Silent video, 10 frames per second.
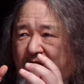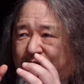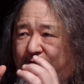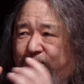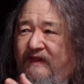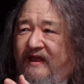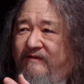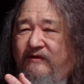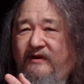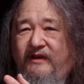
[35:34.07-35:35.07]
for
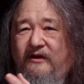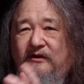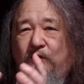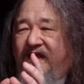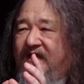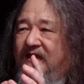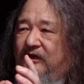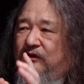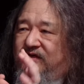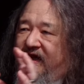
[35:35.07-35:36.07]
flavor here, we can,
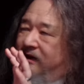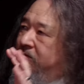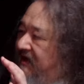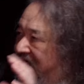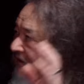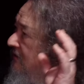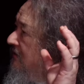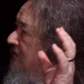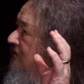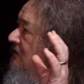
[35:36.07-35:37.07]
you know, take a minute
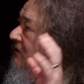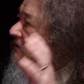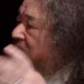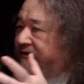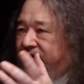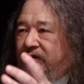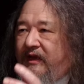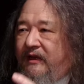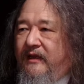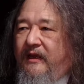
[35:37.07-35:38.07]
oh, we're doing
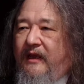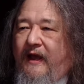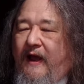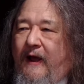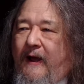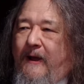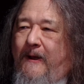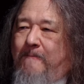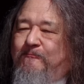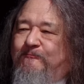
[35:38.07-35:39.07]
okay. Uh,
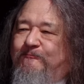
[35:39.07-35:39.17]
um,